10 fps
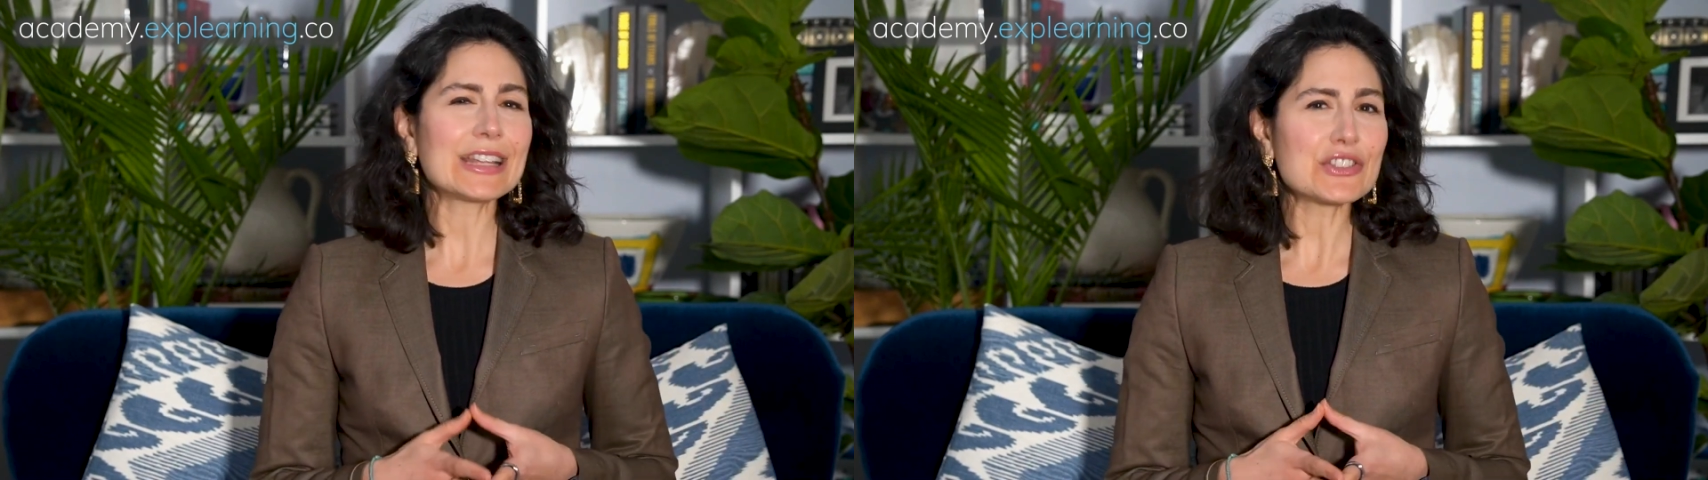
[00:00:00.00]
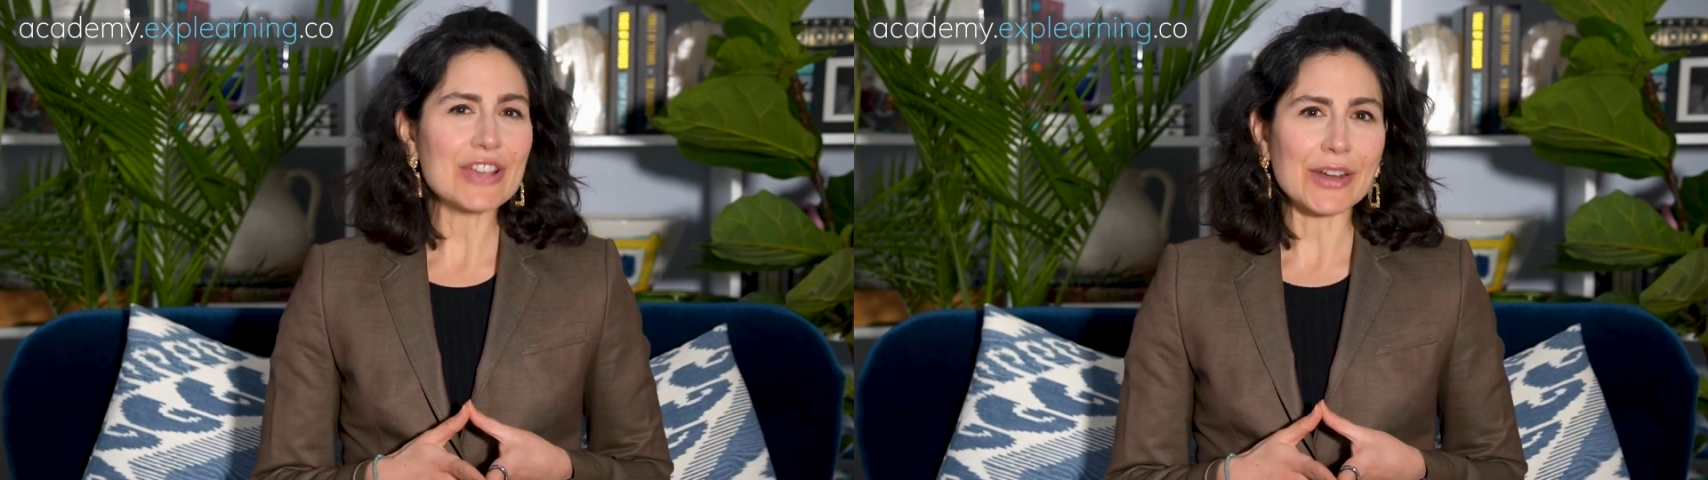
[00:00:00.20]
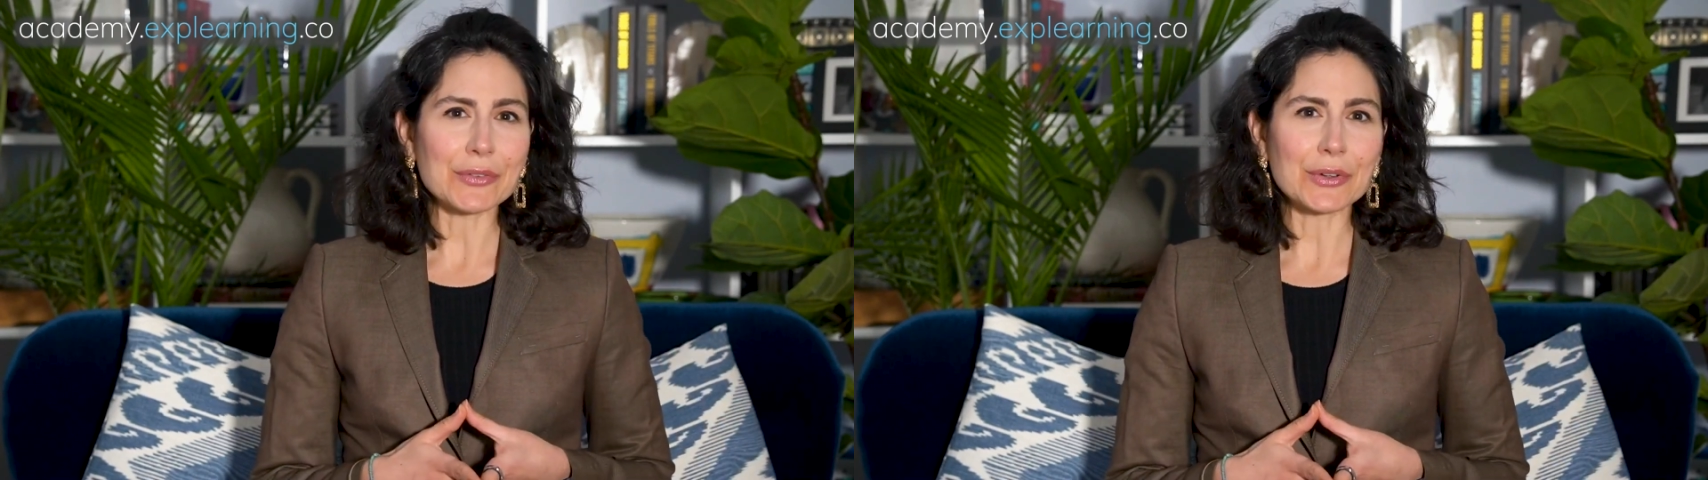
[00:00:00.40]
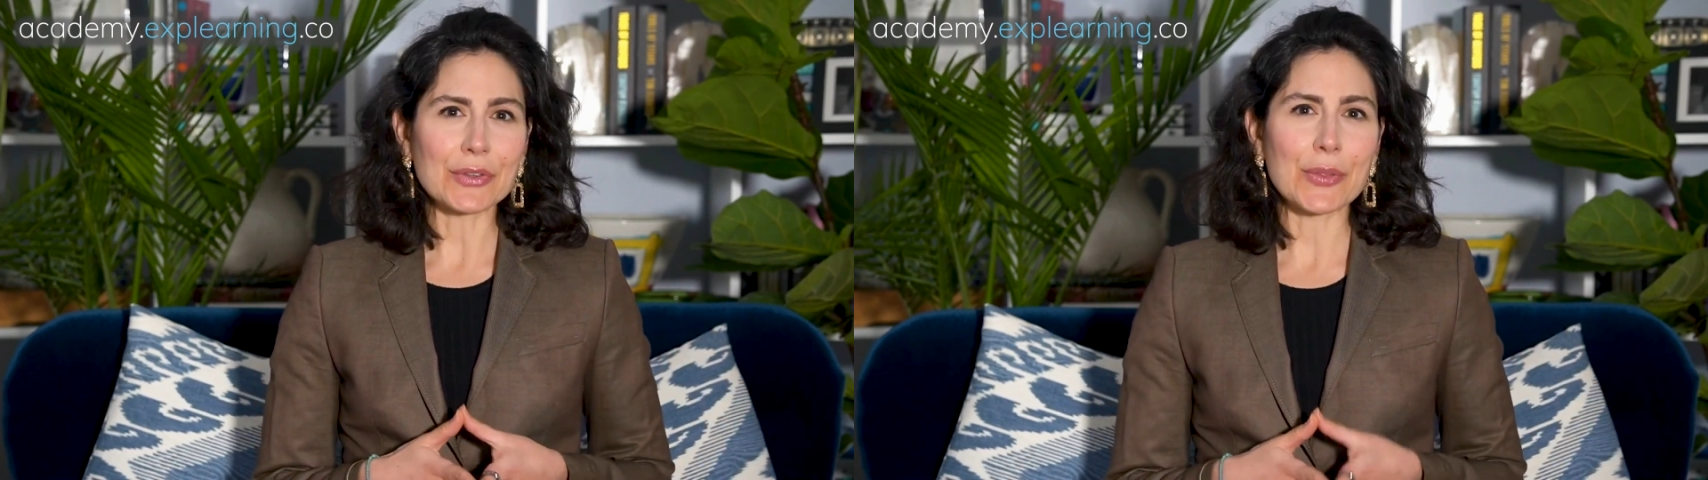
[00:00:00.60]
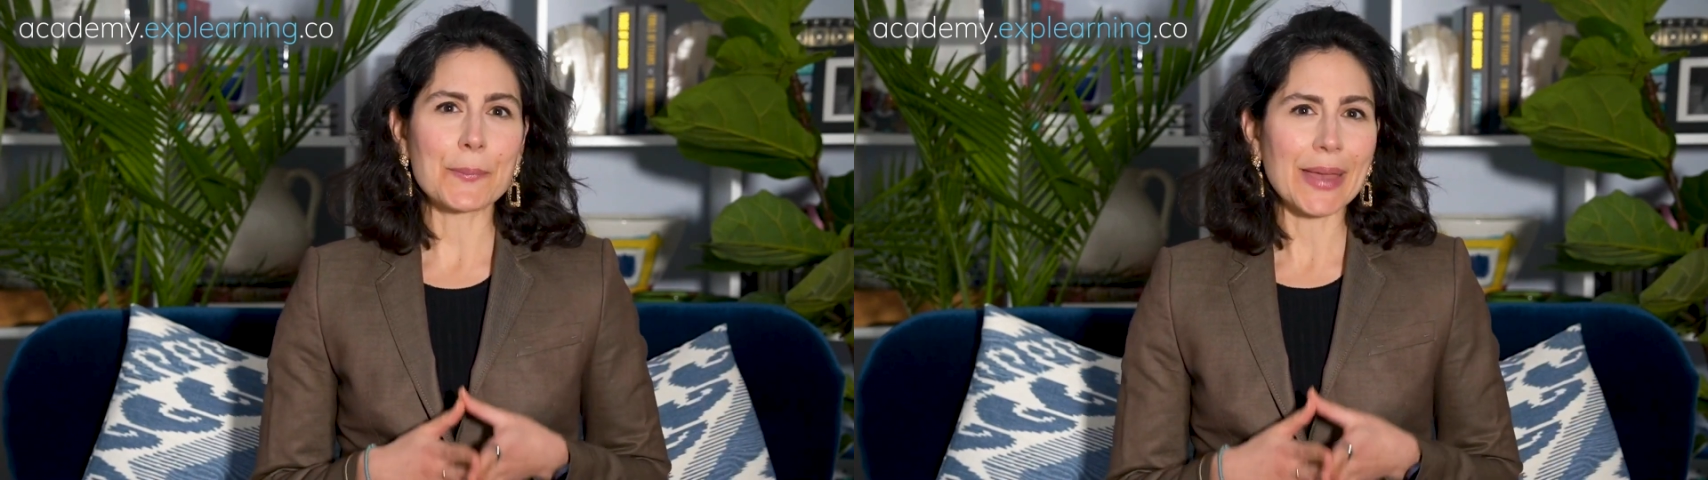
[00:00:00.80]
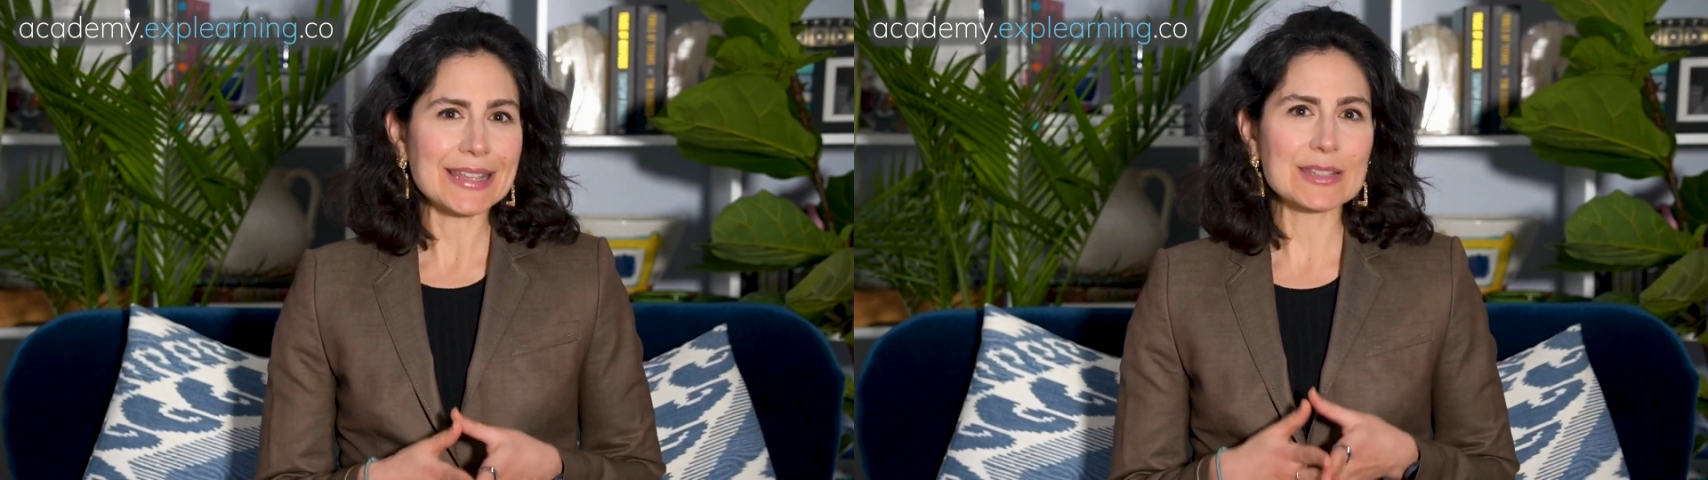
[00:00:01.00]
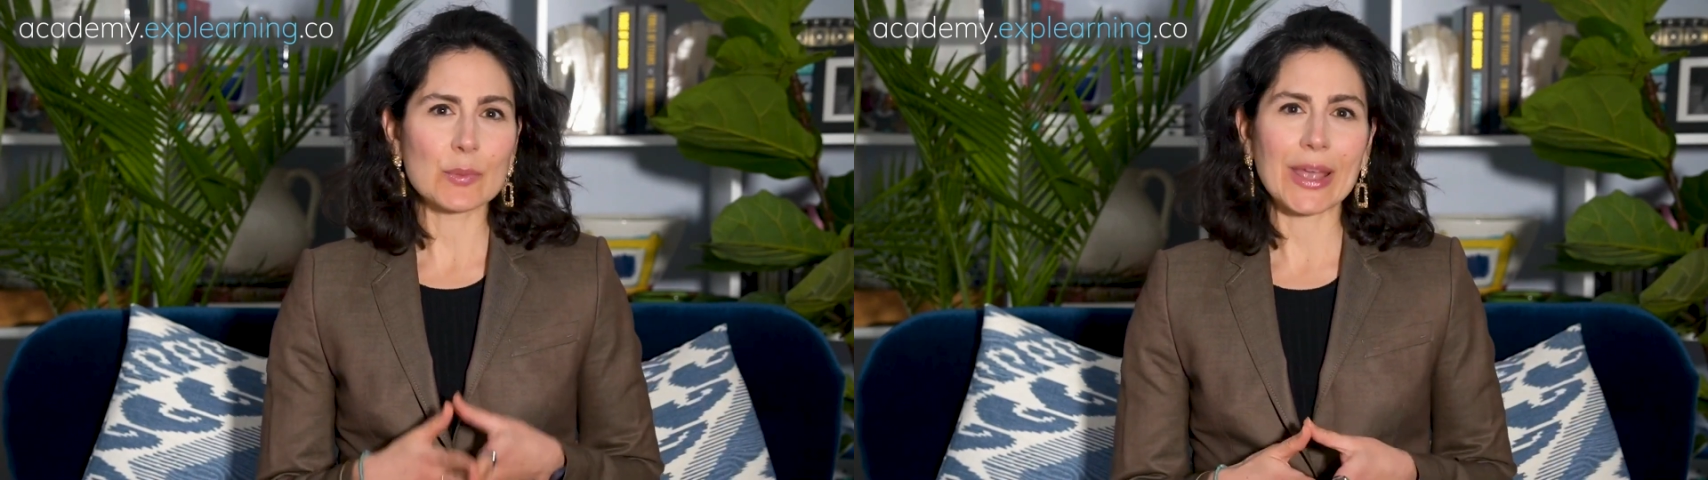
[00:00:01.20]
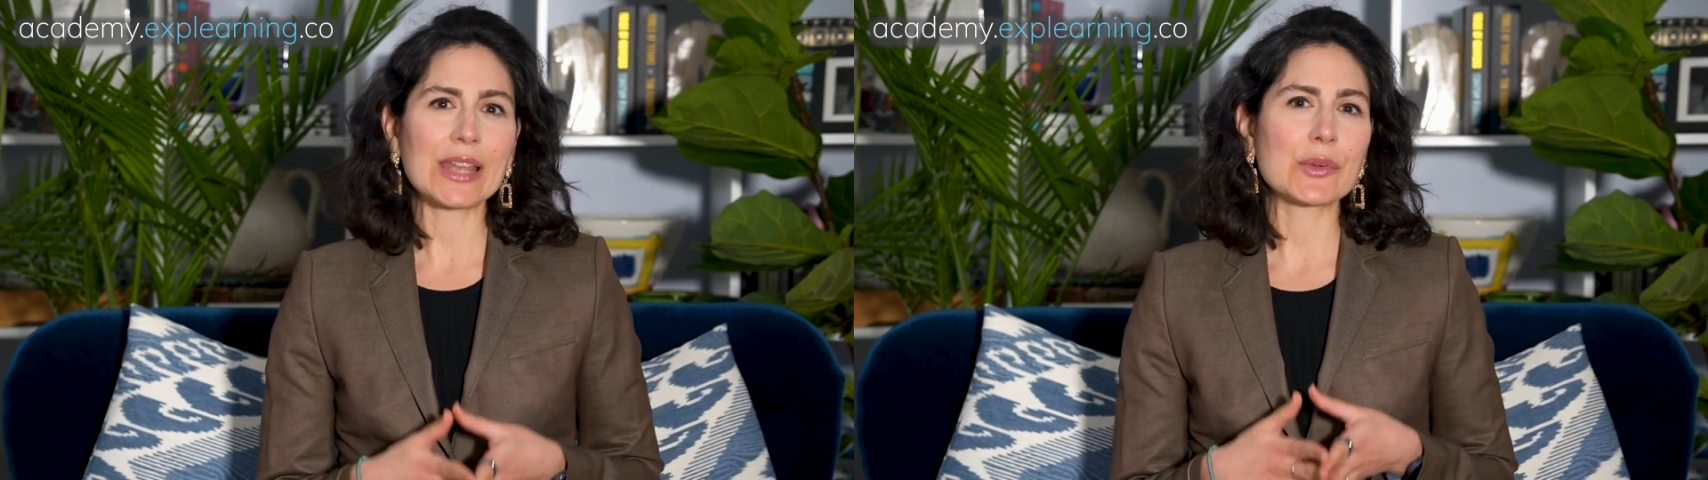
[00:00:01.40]
In general, the
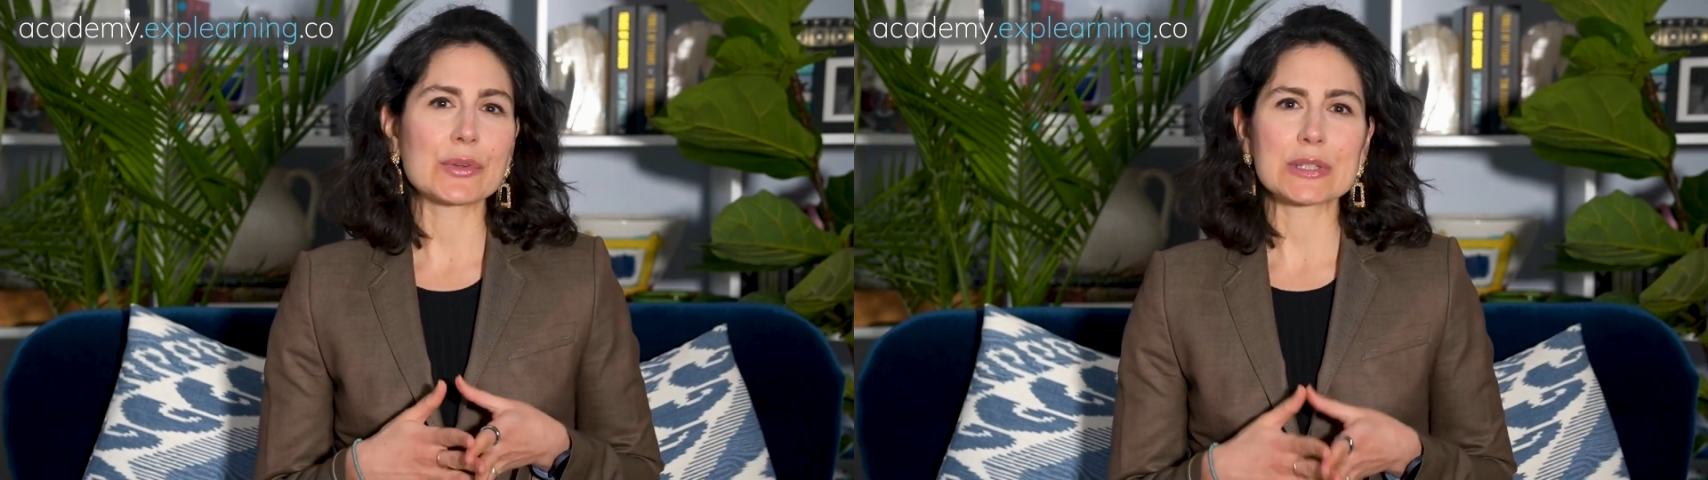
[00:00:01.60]
best way to